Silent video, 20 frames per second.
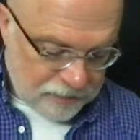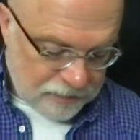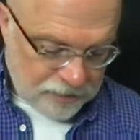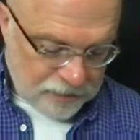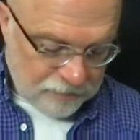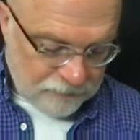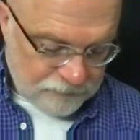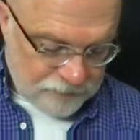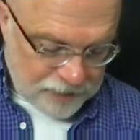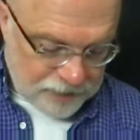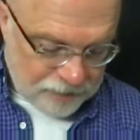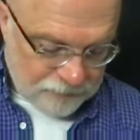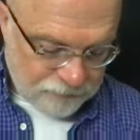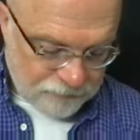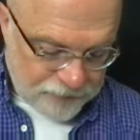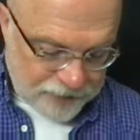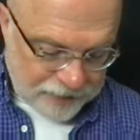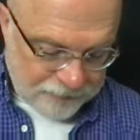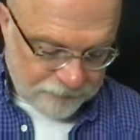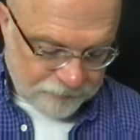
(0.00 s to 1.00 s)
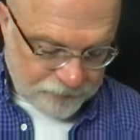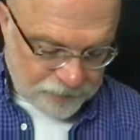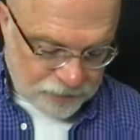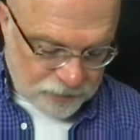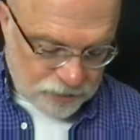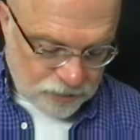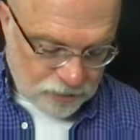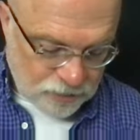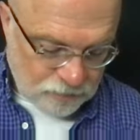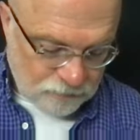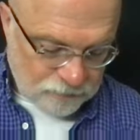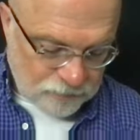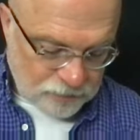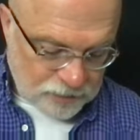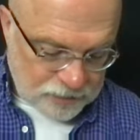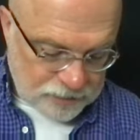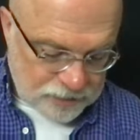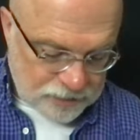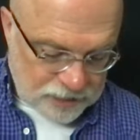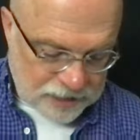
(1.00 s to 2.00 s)
and of their fat, and Jehovah
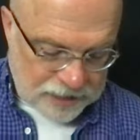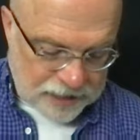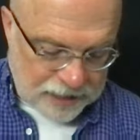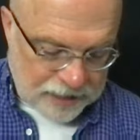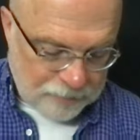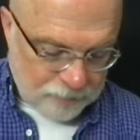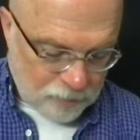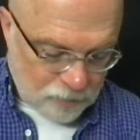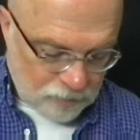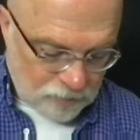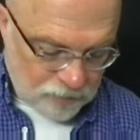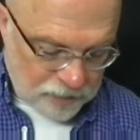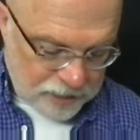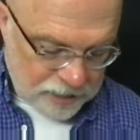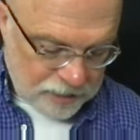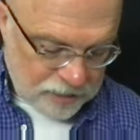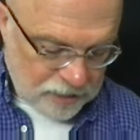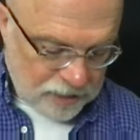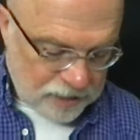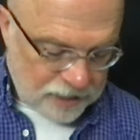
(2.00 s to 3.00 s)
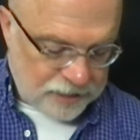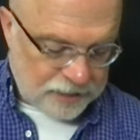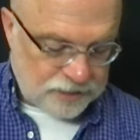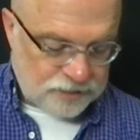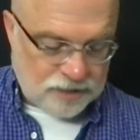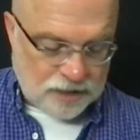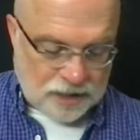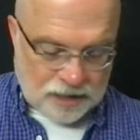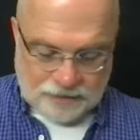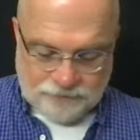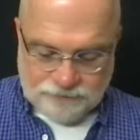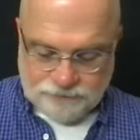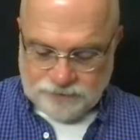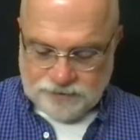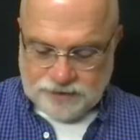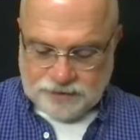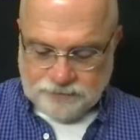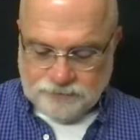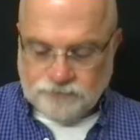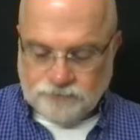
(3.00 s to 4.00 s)
looked on Abel and on his
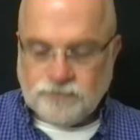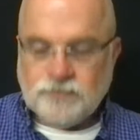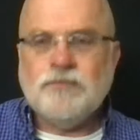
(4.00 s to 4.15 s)
offering.